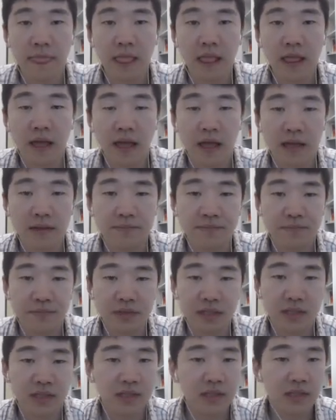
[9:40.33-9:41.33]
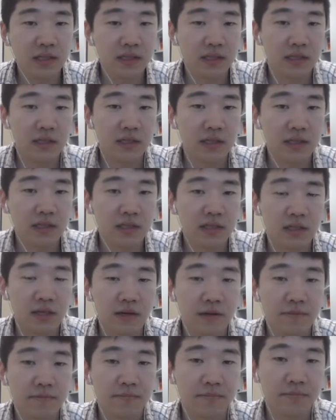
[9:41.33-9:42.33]
And this is just
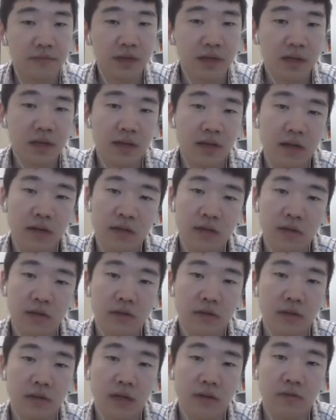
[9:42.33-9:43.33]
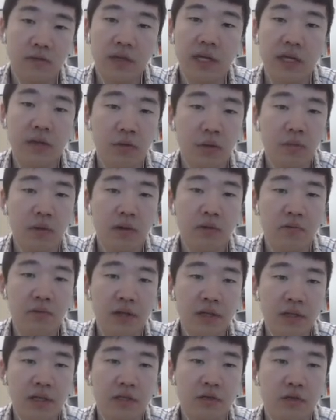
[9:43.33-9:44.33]
like we
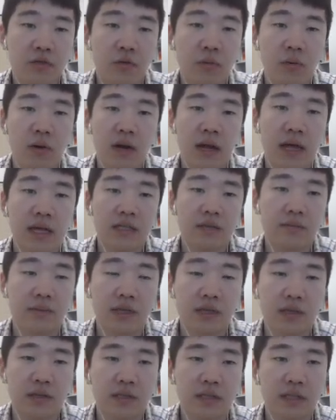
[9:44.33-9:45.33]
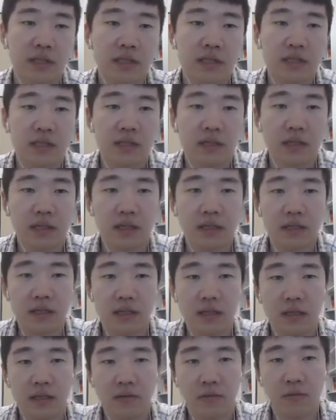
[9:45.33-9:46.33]
need to normalize, because this
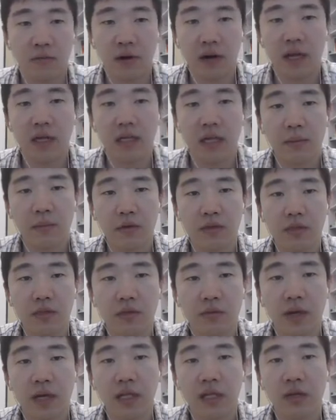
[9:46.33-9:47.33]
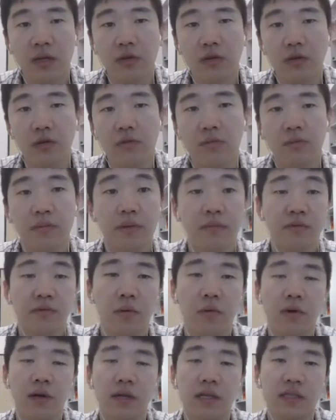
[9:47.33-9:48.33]
what I demonstrate to you
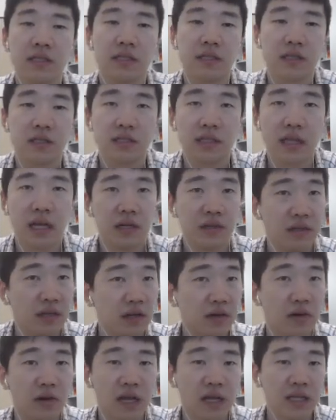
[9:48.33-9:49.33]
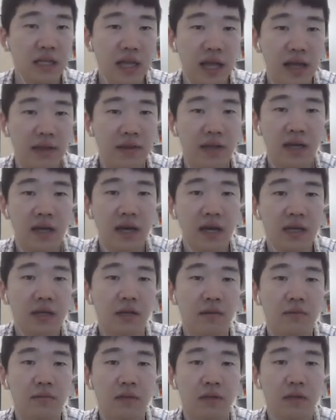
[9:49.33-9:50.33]
before is just I neglect any kind
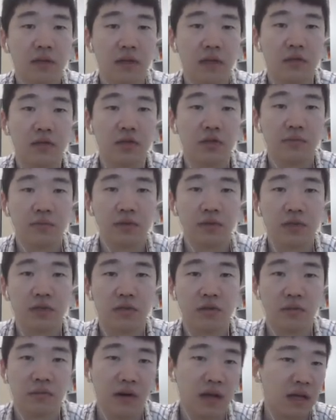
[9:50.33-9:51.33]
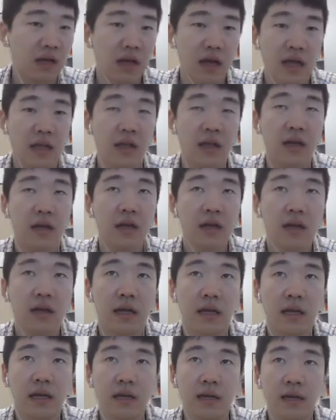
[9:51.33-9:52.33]
of contribution of
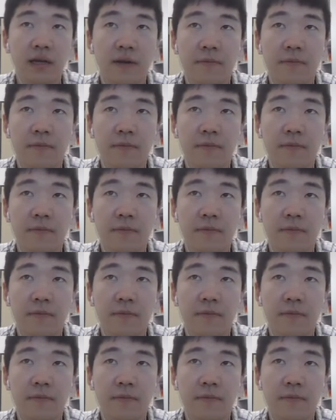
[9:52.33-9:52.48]
like